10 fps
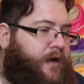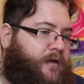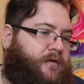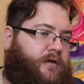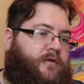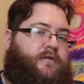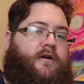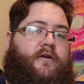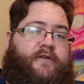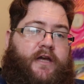use
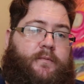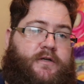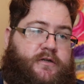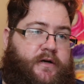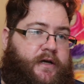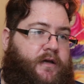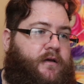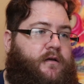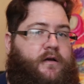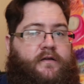occultic imagery
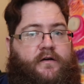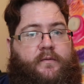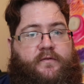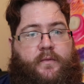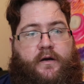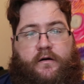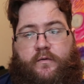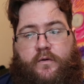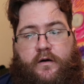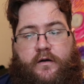a lot of times in my
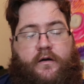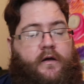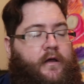artwork